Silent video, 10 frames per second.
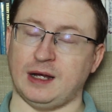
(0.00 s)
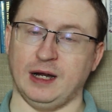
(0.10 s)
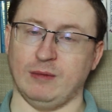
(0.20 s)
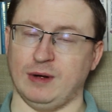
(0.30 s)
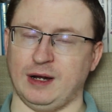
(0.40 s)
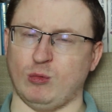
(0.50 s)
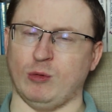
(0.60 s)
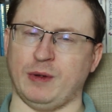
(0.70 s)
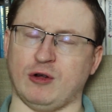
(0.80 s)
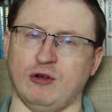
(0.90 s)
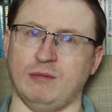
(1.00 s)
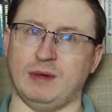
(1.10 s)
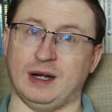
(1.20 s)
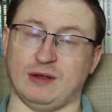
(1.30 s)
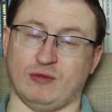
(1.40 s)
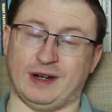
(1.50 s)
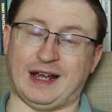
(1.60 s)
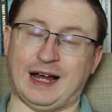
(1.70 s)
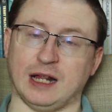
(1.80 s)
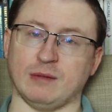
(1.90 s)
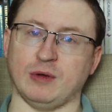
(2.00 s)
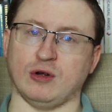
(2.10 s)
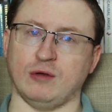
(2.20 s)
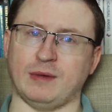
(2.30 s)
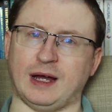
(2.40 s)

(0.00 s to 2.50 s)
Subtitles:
and it will become, and it already has become,